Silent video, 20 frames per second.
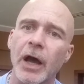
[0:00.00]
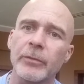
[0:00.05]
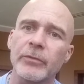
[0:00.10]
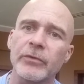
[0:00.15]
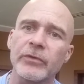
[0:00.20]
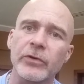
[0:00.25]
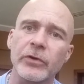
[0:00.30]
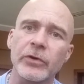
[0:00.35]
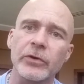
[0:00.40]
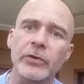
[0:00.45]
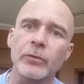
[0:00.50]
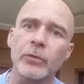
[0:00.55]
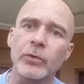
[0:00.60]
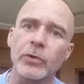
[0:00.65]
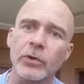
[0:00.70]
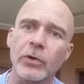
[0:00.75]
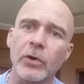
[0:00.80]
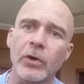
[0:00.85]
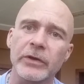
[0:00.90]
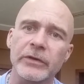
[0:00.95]
I'm certain
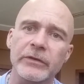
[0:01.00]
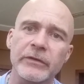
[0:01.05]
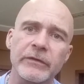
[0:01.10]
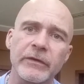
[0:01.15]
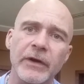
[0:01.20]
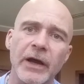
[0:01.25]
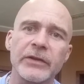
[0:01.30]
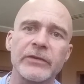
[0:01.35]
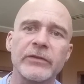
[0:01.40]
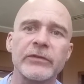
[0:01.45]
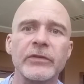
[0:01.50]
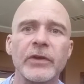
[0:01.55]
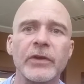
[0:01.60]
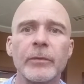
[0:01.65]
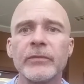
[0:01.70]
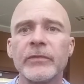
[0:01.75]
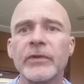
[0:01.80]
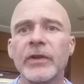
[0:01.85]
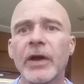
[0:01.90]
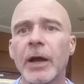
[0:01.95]
we're going to find
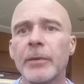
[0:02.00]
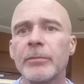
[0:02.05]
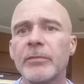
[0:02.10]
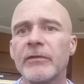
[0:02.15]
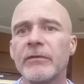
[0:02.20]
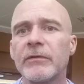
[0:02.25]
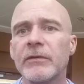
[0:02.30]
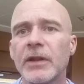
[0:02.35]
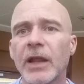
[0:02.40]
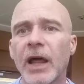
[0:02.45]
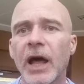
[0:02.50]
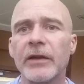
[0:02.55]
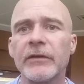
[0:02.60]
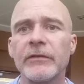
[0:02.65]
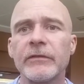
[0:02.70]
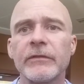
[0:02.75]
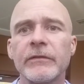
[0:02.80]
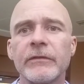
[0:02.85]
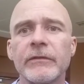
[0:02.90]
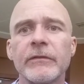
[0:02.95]
some type of
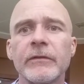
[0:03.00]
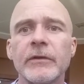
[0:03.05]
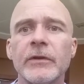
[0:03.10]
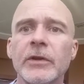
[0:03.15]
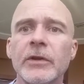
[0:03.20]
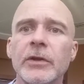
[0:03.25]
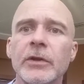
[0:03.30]
life,